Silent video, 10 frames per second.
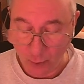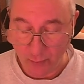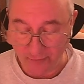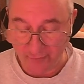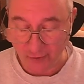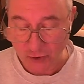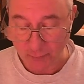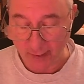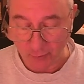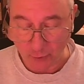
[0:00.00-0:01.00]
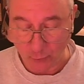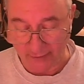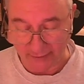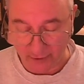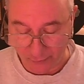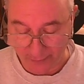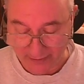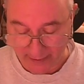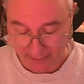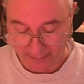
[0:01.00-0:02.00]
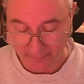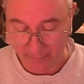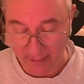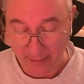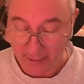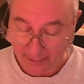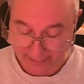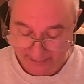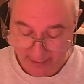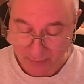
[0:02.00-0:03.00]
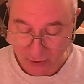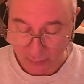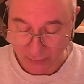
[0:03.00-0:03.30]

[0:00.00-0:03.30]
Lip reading: with a fresh paper doily under his head, and Samson